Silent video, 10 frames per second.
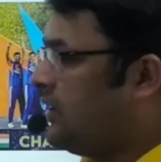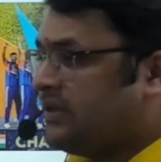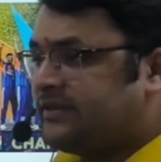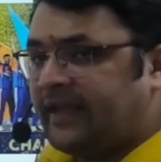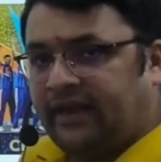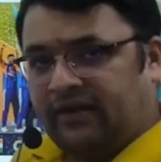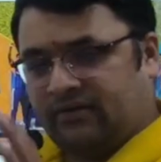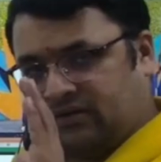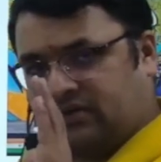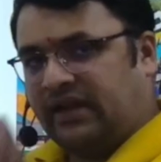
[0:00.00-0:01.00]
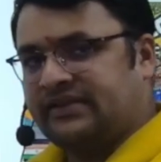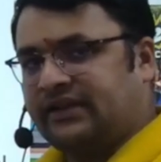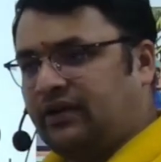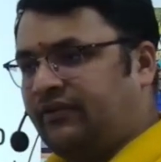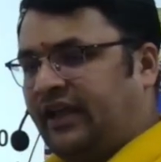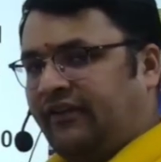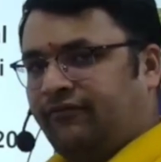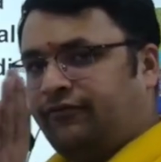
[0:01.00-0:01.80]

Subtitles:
second consecutive time.